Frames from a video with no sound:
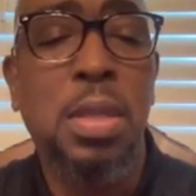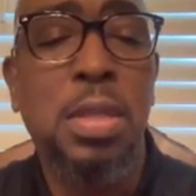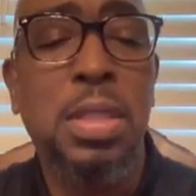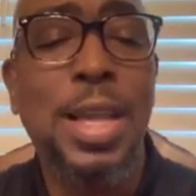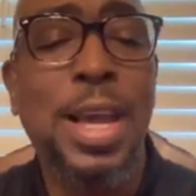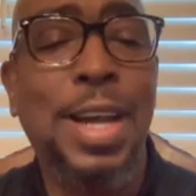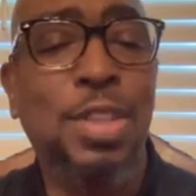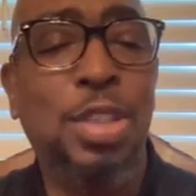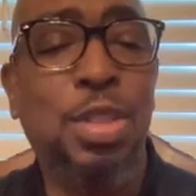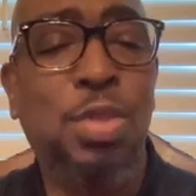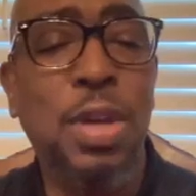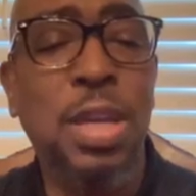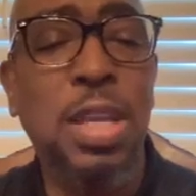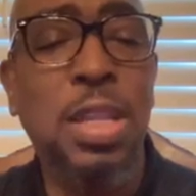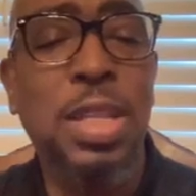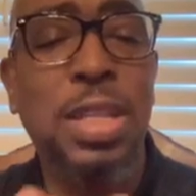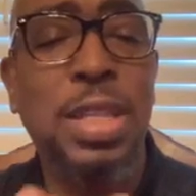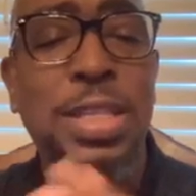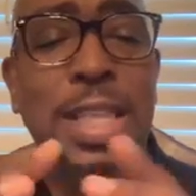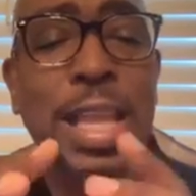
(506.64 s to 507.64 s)
See, our
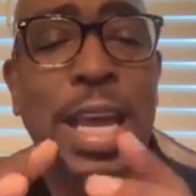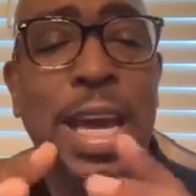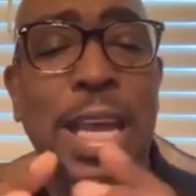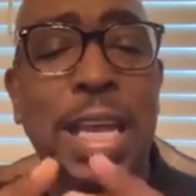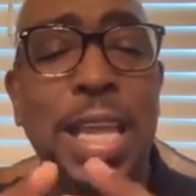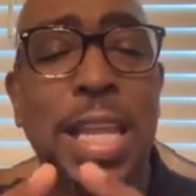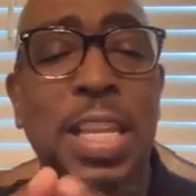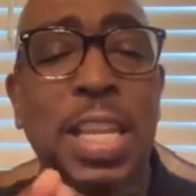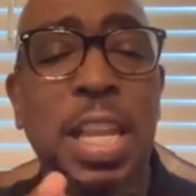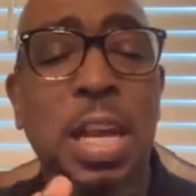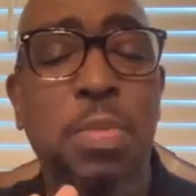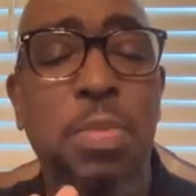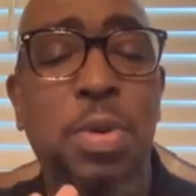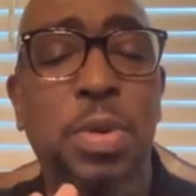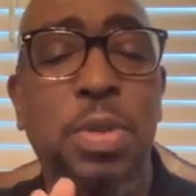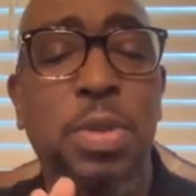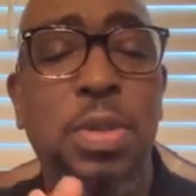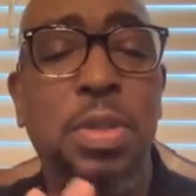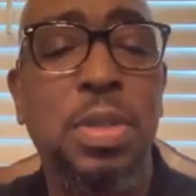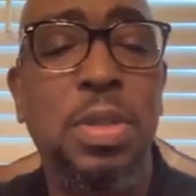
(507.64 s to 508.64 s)
strength is not in
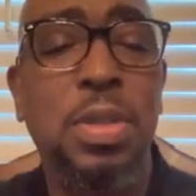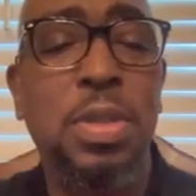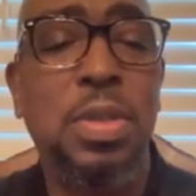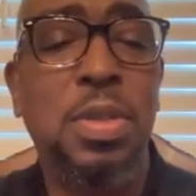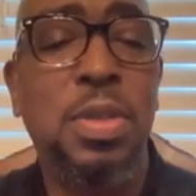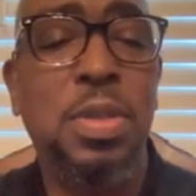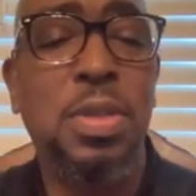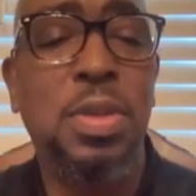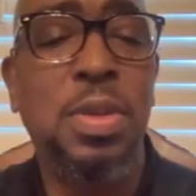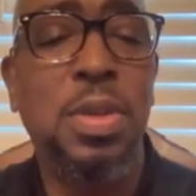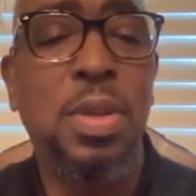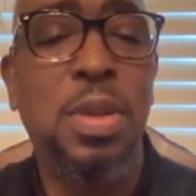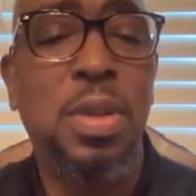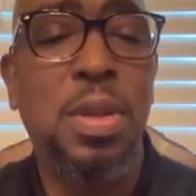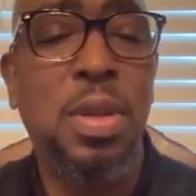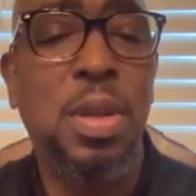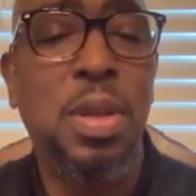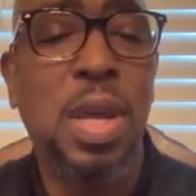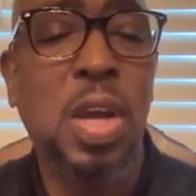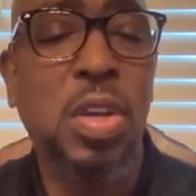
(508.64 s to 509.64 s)
numbers.
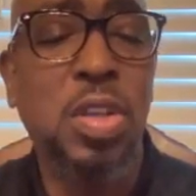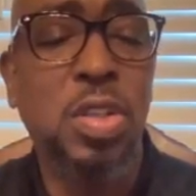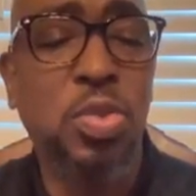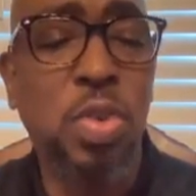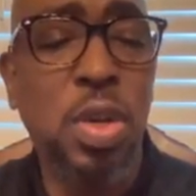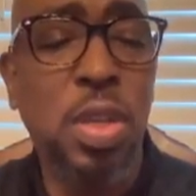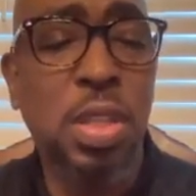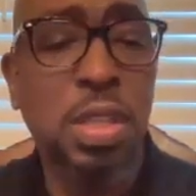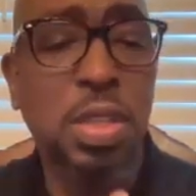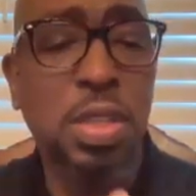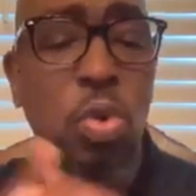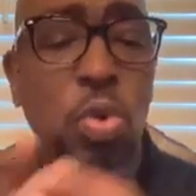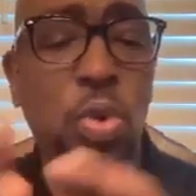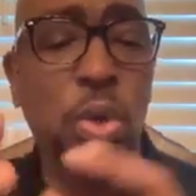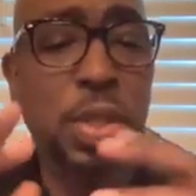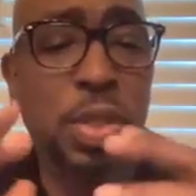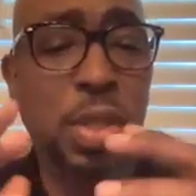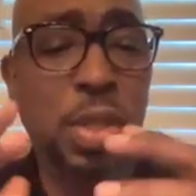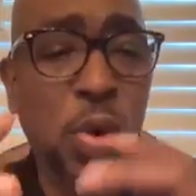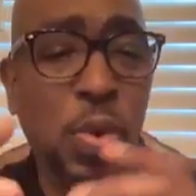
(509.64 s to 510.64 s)
Our strength is
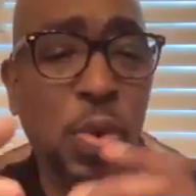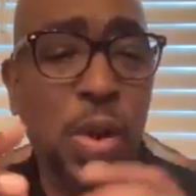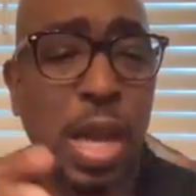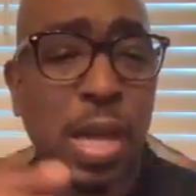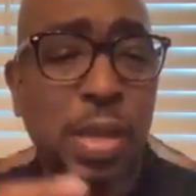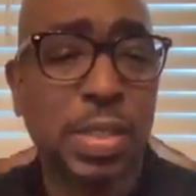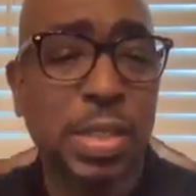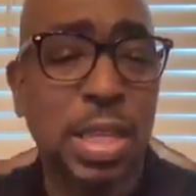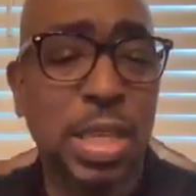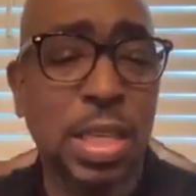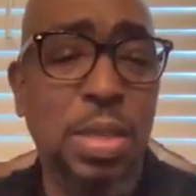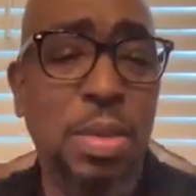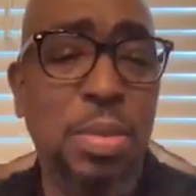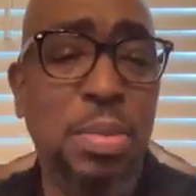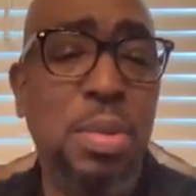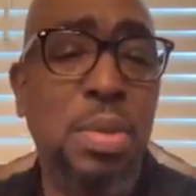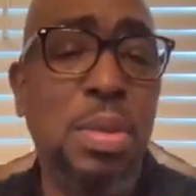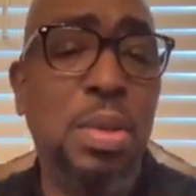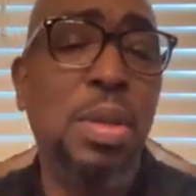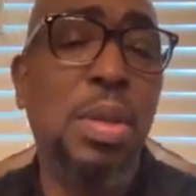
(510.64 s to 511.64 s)
who is on our
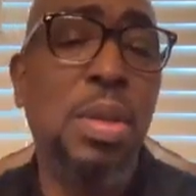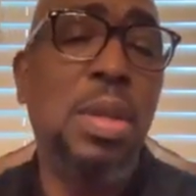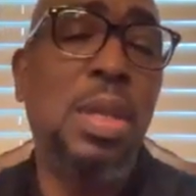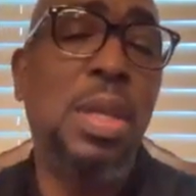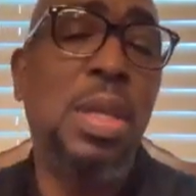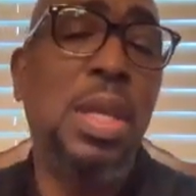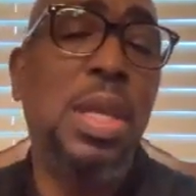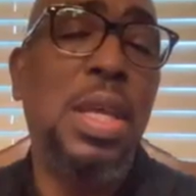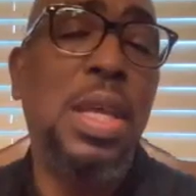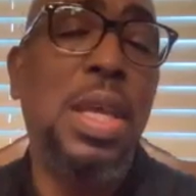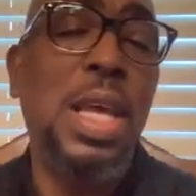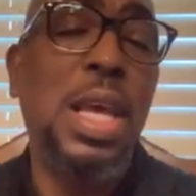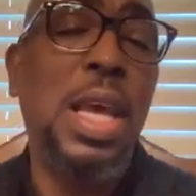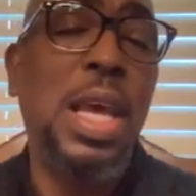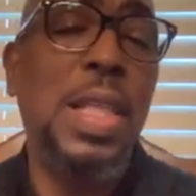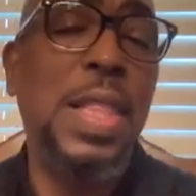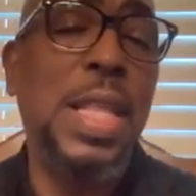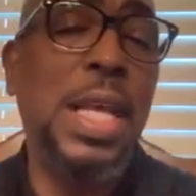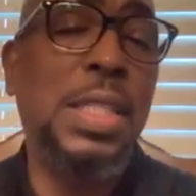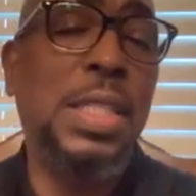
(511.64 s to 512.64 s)
team
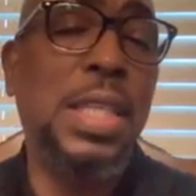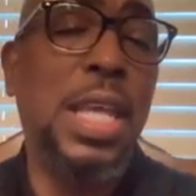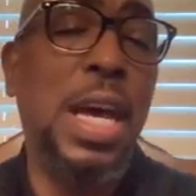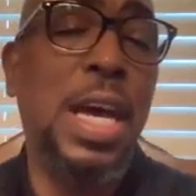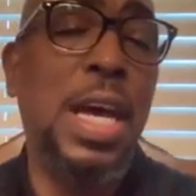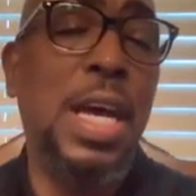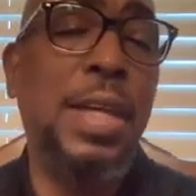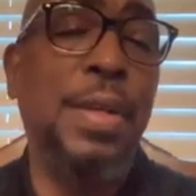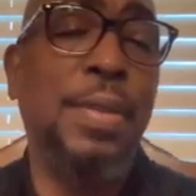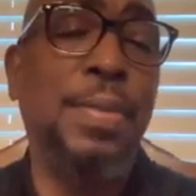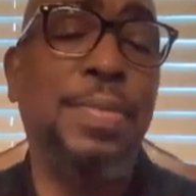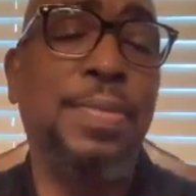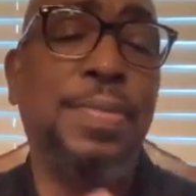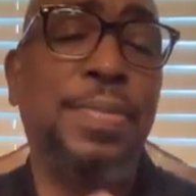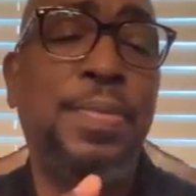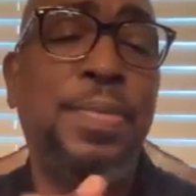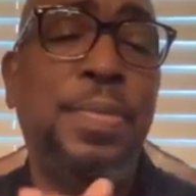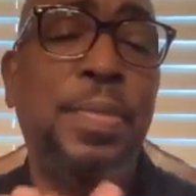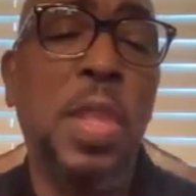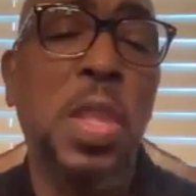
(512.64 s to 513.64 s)
and that's God.
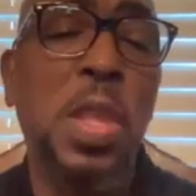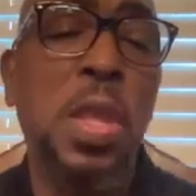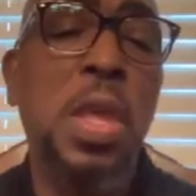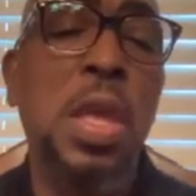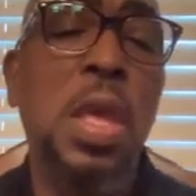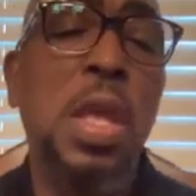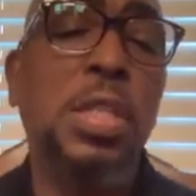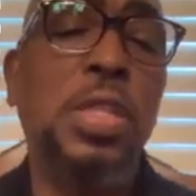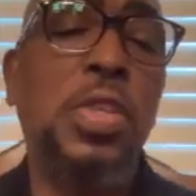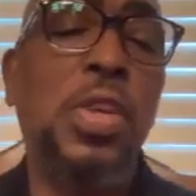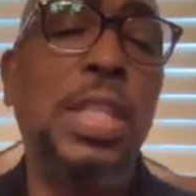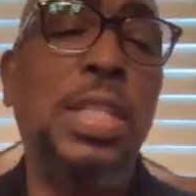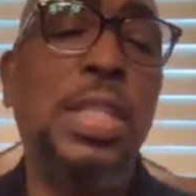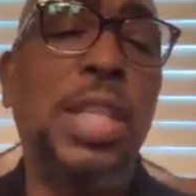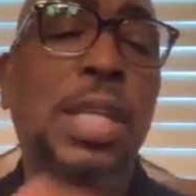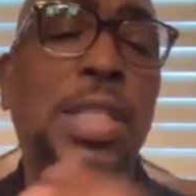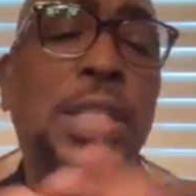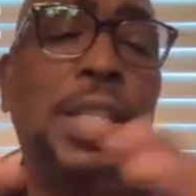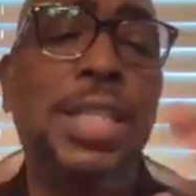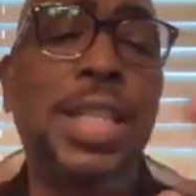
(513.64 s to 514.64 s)
So that
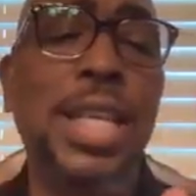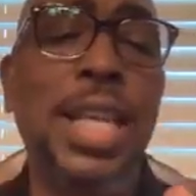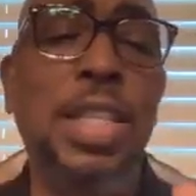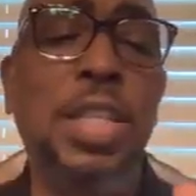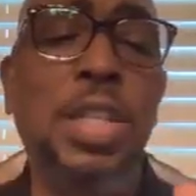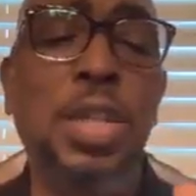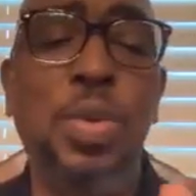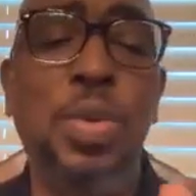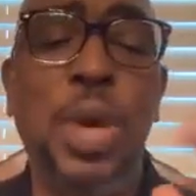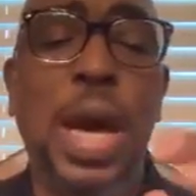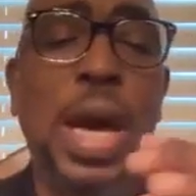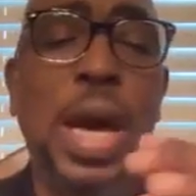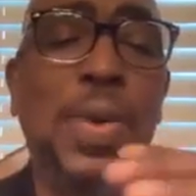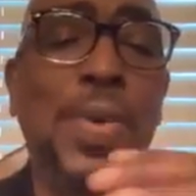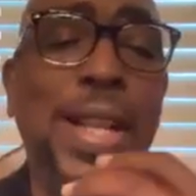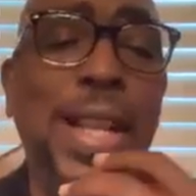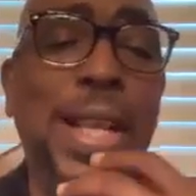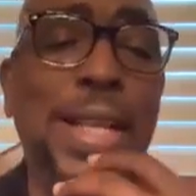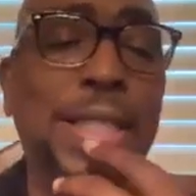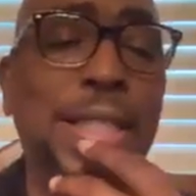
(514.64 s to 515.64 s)
takes us into
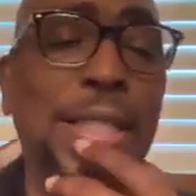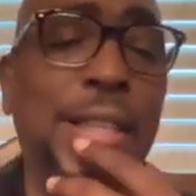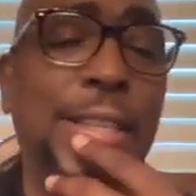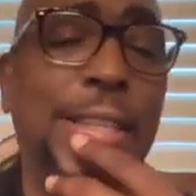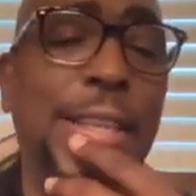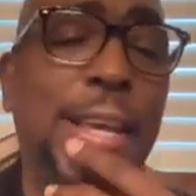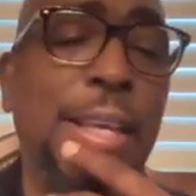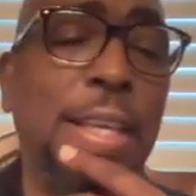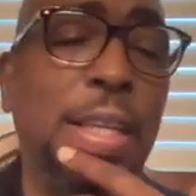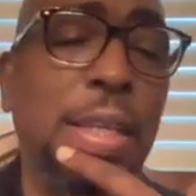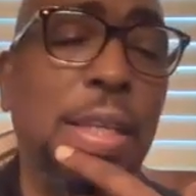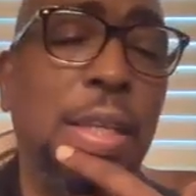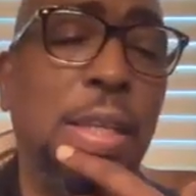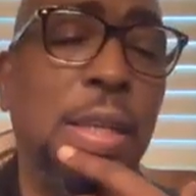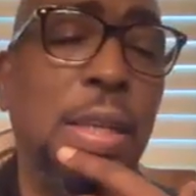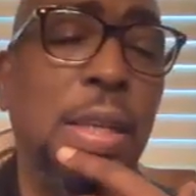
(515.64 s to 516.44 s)
our lesson today.